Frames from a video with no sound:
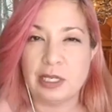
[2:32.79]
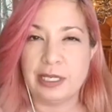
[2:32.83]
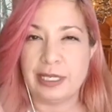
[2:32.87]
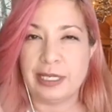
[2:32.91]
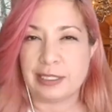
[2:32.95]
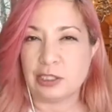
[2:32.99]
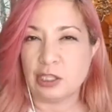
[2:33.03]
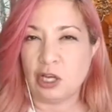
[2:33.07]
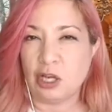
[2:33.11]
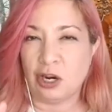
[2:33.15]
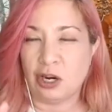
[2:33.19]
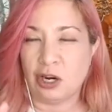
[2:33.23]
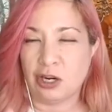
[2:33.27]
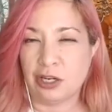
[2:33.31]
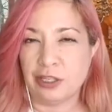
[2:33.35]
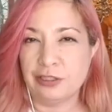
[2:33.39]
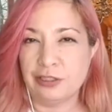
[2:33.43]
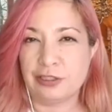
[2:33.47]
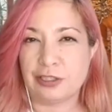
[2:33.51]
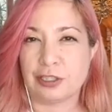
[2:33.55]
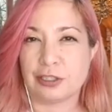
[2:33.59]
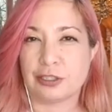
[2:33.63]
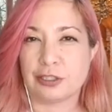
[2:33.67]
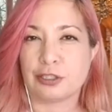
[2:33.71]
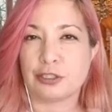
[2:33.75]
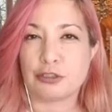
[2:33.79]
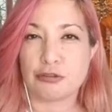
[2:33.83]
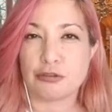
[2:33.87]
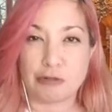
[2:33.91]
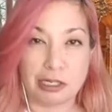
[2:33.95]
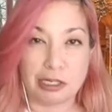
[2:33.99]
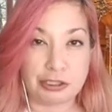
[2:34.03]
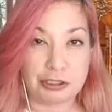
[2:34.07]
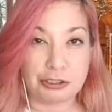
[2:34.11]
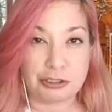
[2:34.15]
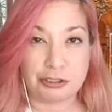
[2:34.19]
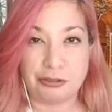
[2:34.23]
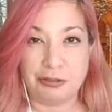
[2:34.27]
It's hard to
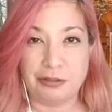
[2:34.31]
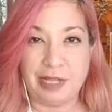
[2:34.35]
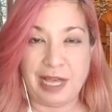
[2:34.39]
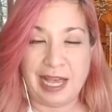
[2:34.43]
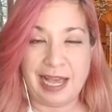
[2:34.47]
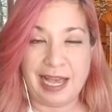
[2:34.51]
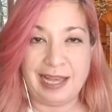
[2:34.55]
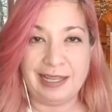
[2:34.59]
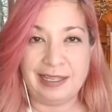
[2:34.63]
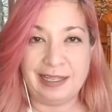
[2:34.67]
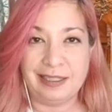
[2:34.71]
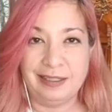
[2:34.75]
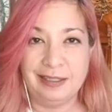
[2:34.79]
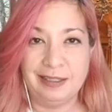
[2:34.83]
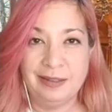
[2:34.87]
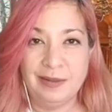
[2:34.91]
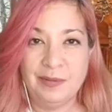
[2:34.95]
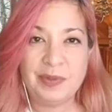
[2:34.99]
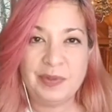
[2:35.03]
structure that.